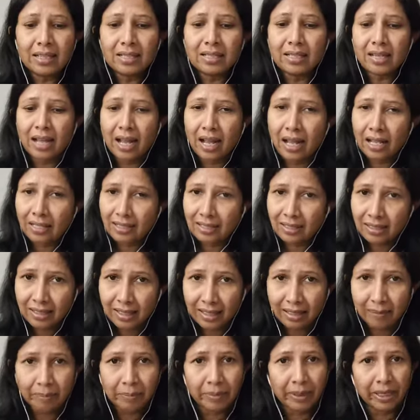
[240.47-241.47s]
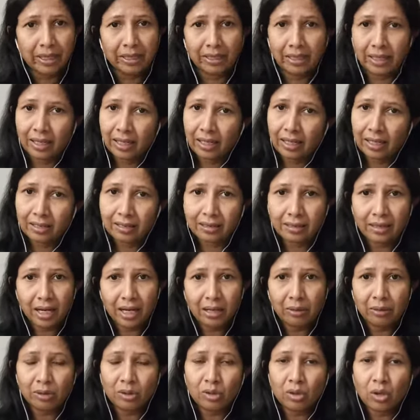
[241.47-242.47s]
is unsegmented.
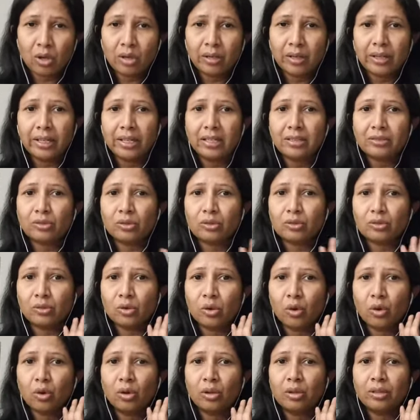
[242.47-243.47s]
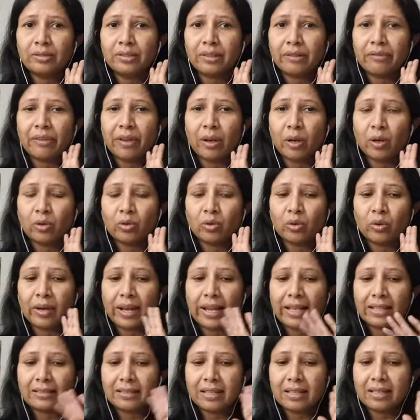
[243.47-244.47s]
I was already told
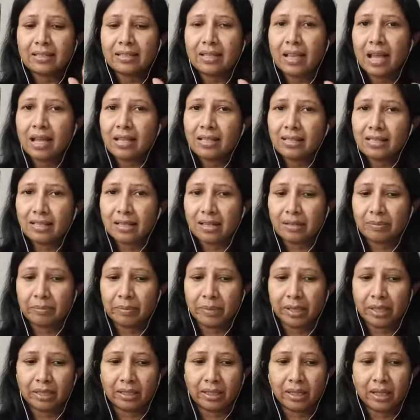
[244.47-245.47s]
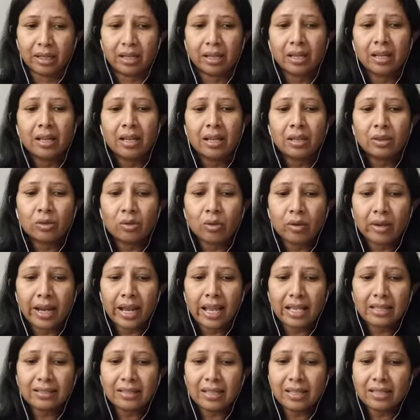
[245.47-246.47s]
cephalothoracic is unsegmented.
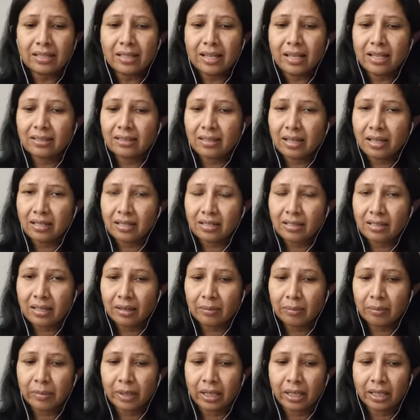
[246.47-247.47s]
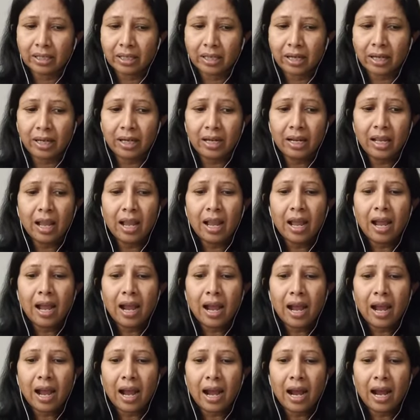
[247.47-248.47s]
Thoracic is unsegmented
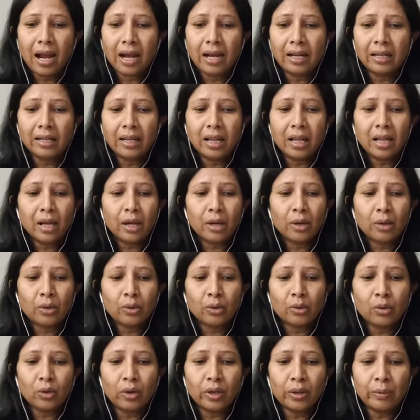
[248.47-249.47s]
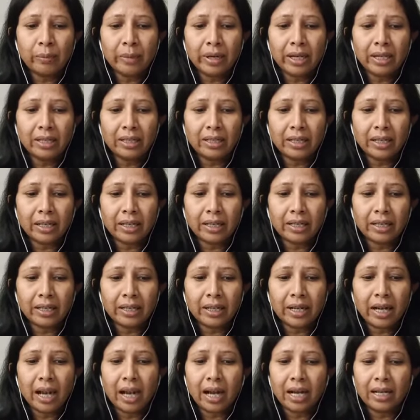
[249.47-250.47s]
and
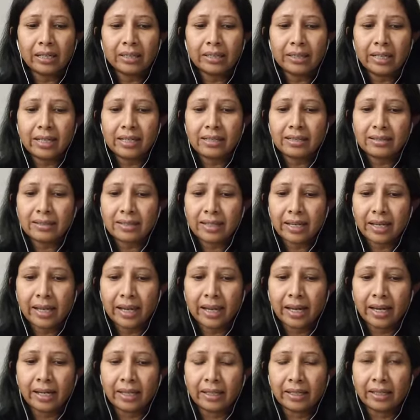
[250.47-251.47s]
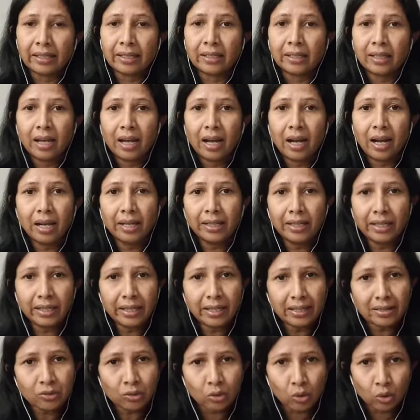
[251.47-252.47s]
rudimentary at its end. And it
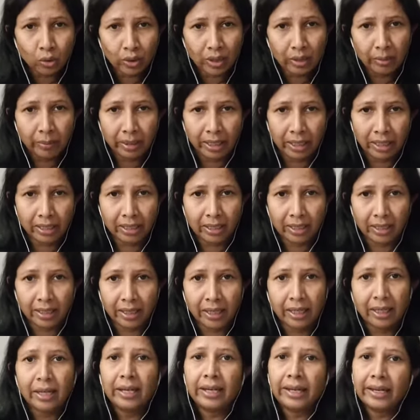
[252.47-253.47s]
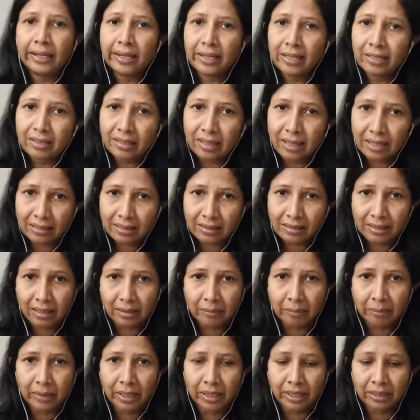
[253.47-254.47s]
is rudimentary. It is
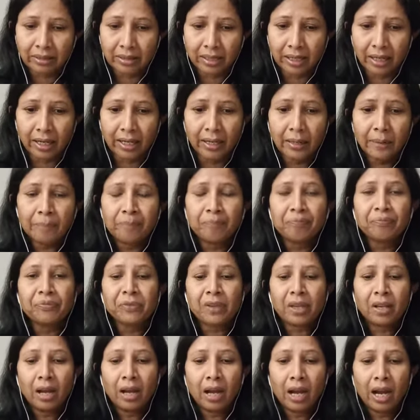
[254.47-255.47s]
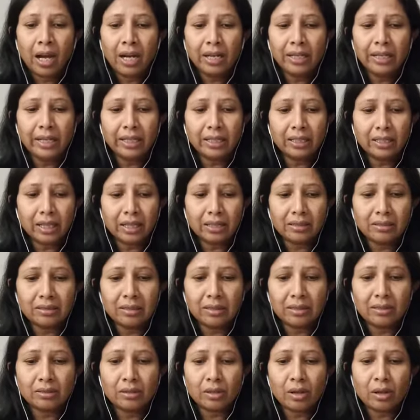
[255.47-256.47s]
unsegmented. And it
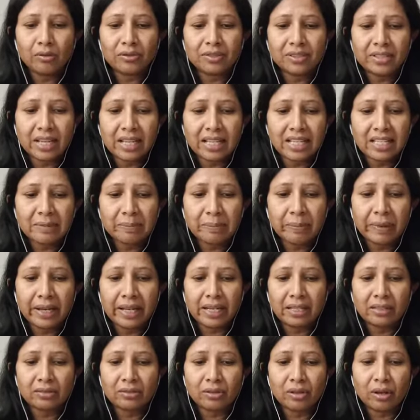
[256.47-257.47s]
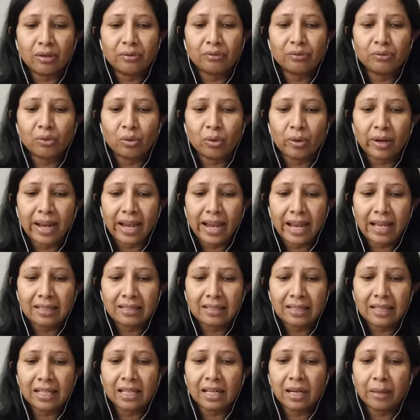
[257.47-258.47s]
consists of 6 pairs of
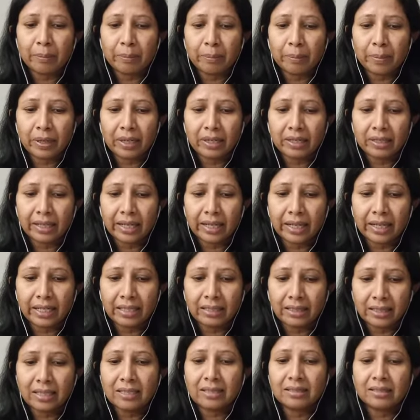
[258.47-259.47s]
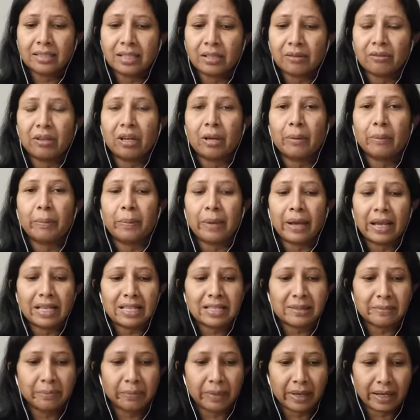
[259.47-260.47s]
thoracic appendages developed
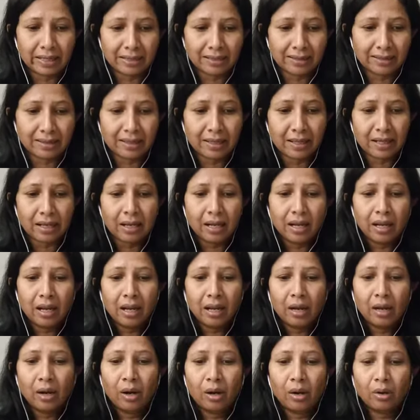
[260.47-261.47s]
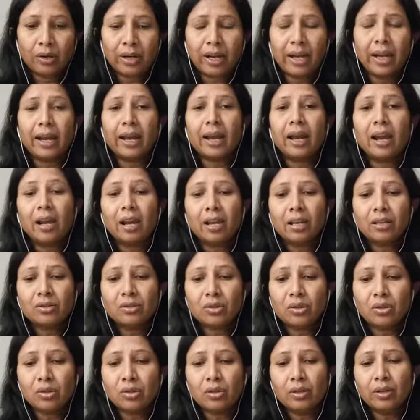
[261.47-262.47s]
as buds. Okay,
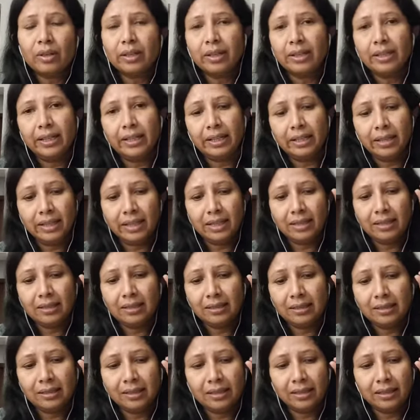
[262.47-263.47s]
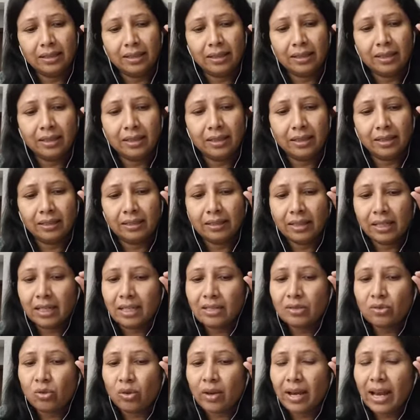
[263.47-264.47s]
so it is that
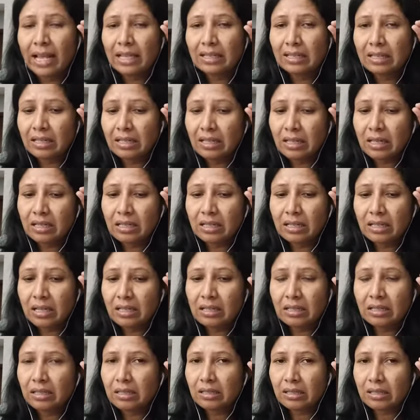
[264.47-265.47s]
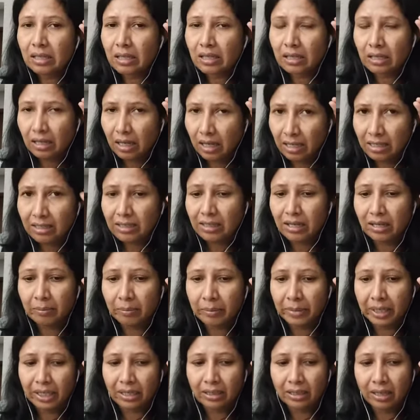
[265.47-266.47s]
is thoracic is
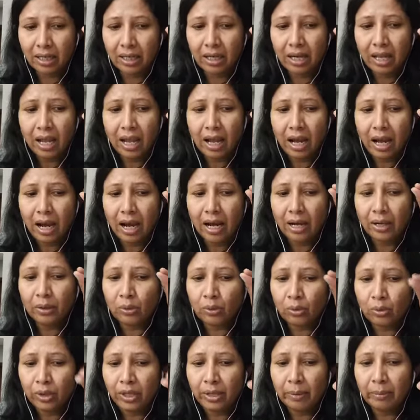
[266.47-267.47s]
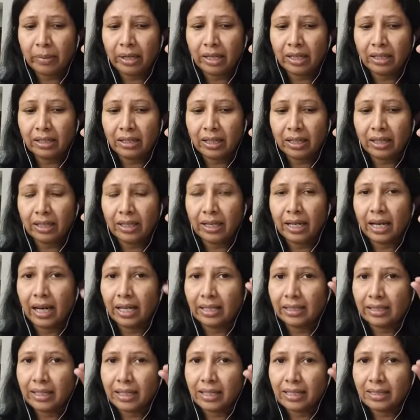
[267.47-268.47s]
unsegmented and rudimentary
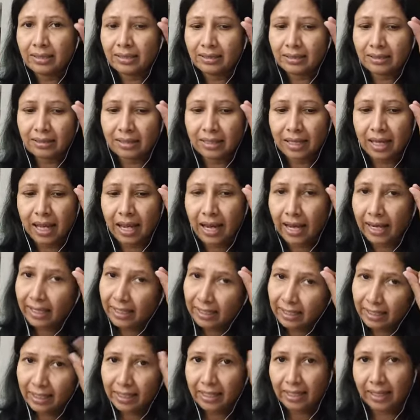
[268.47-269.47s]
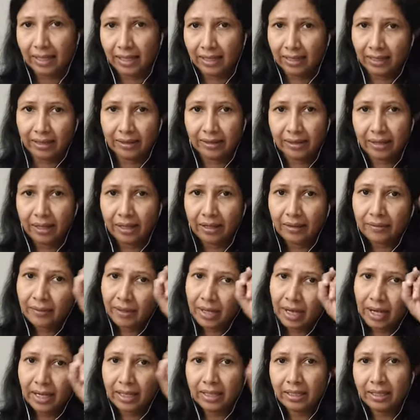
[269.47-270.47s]
at its hinder end.
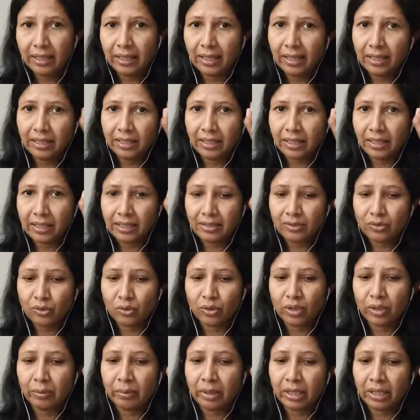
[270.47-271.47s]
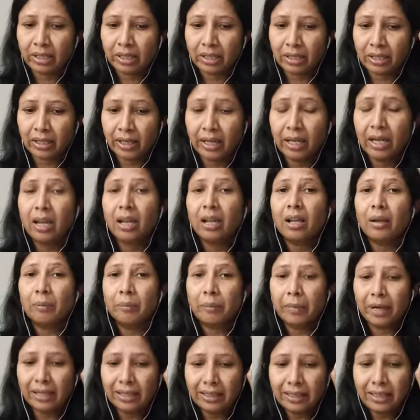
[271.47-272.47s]
Hinder end it is rudimentary,
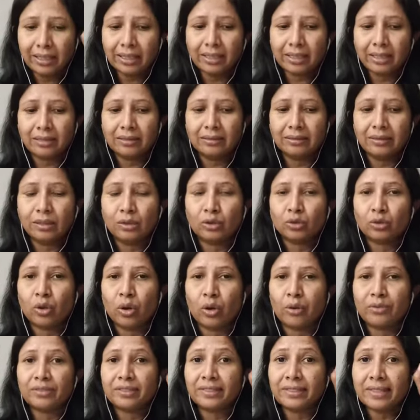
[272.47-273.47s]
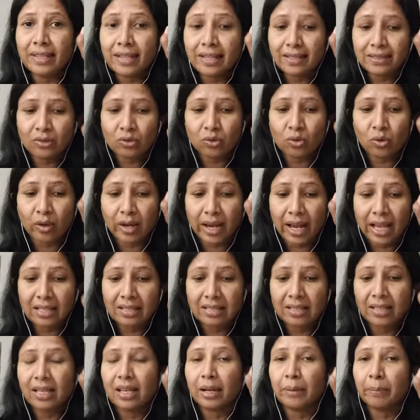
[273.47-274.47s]
but it consists of 6
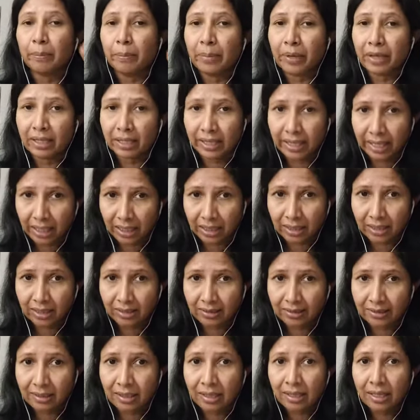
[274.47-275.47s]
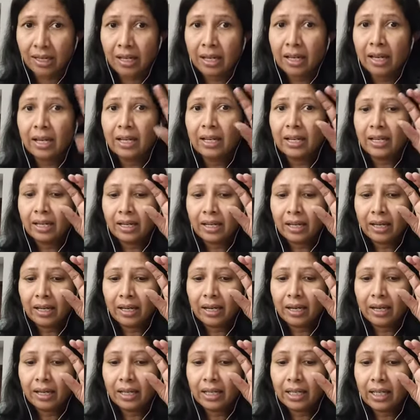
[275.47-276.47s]
thoracic appendages
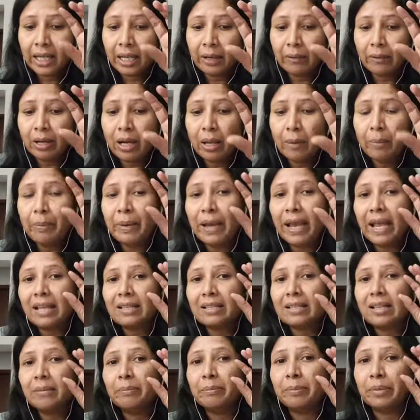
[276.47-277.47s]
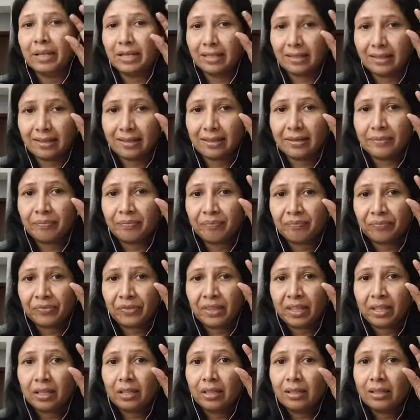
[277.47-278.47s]
developed as a buds.
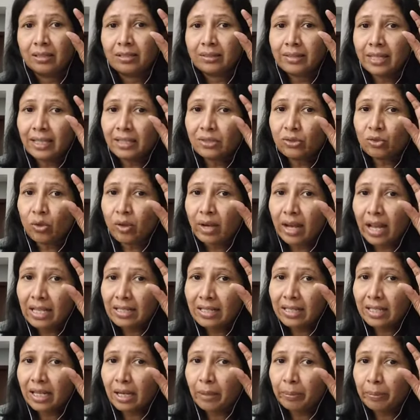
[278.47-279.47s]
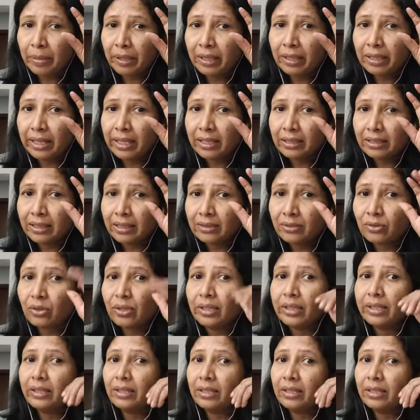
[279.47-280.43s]
6 thoracic appendages. So